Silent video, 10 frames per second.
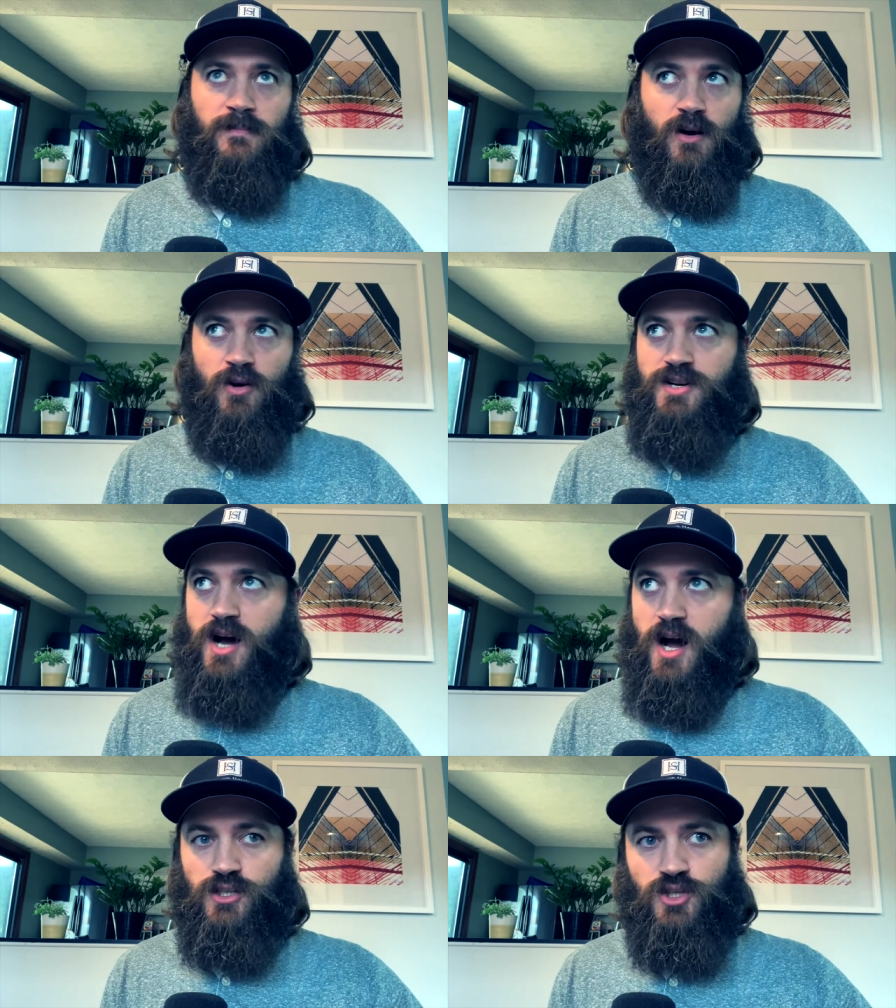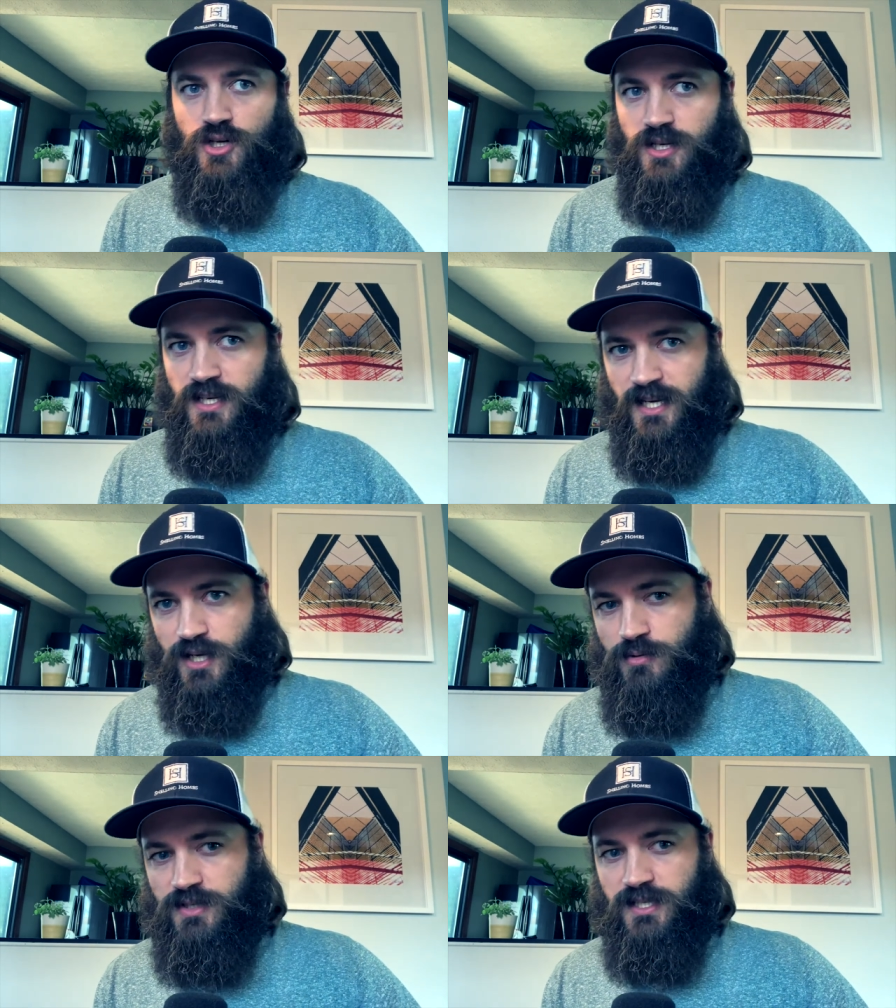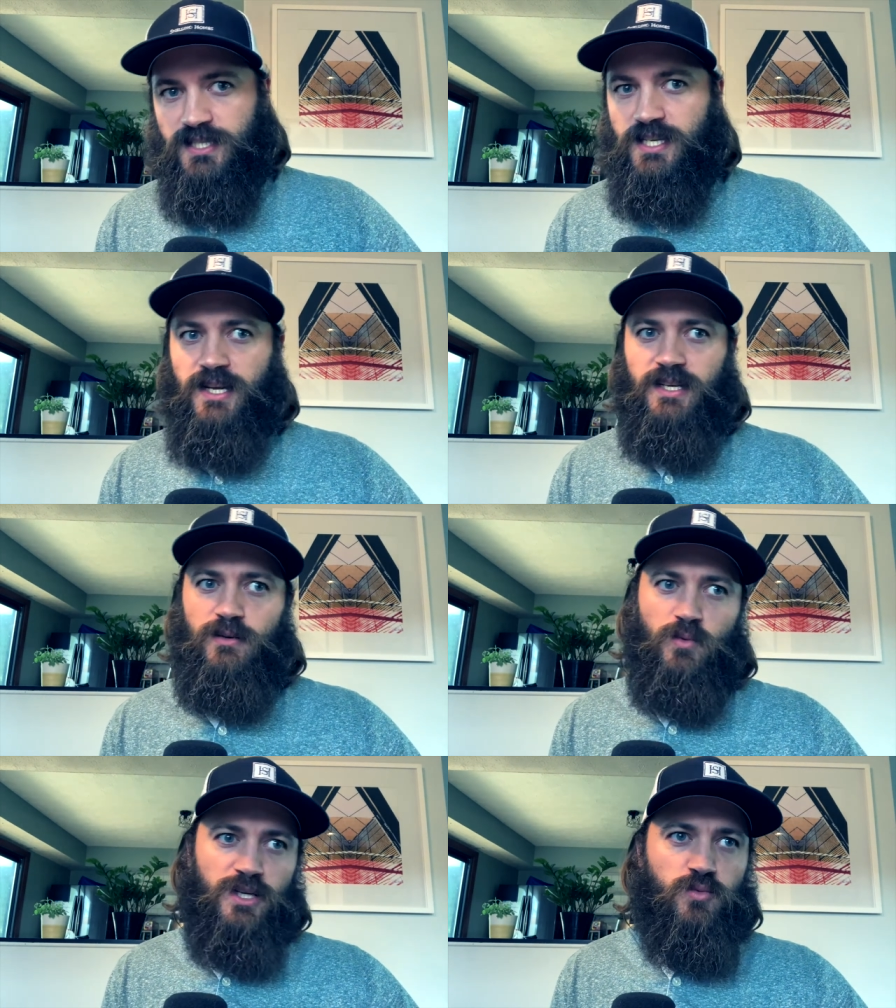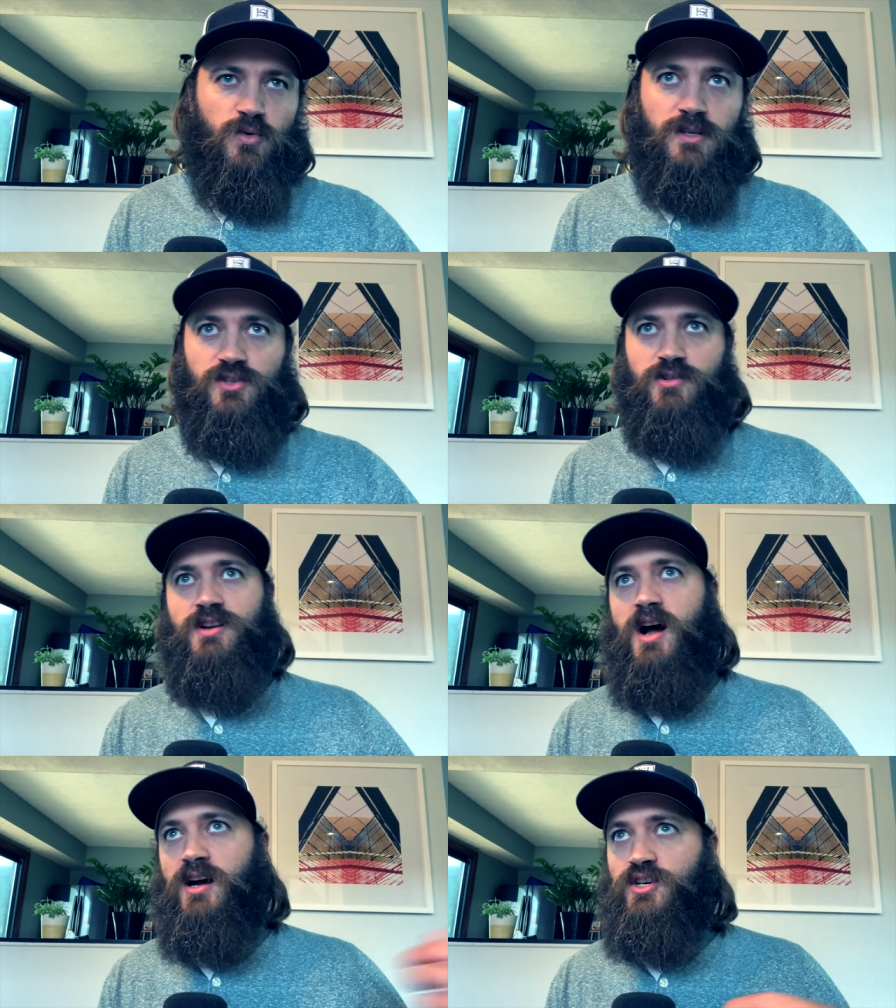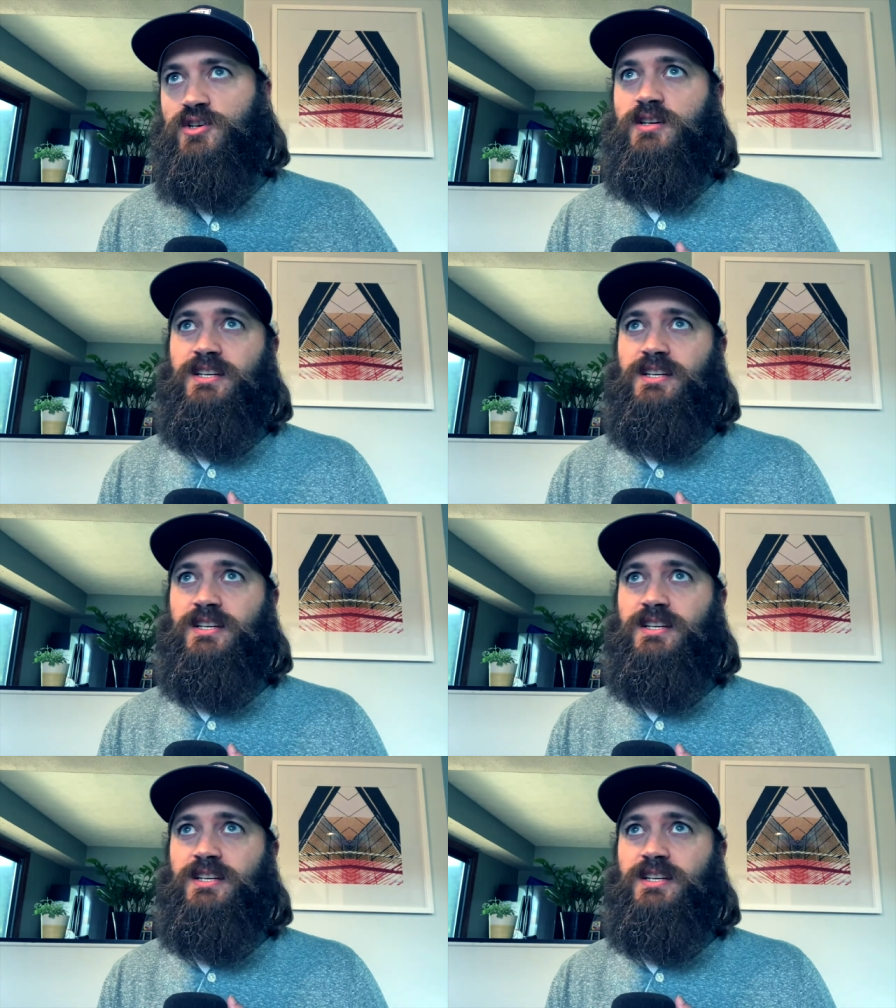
are not good in acoustic setting which ones are not good